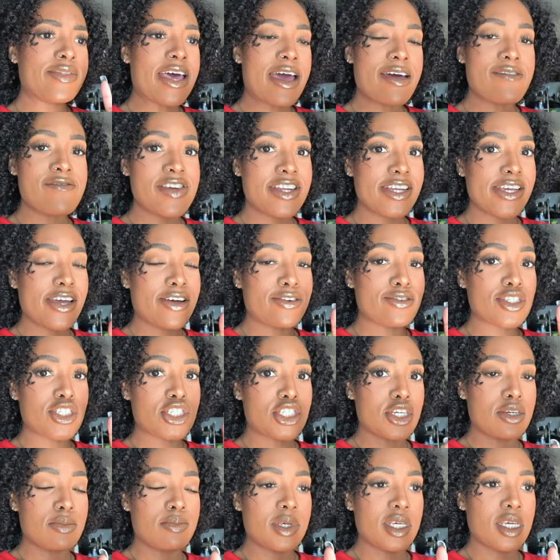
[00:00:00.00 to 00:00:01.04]
that video
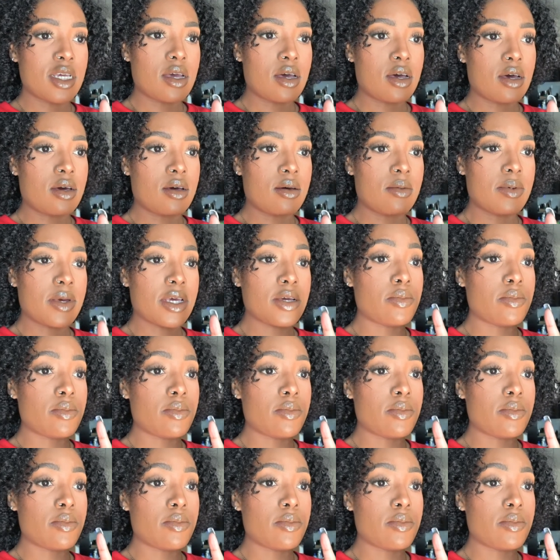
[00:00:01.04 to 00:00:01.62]
should be up.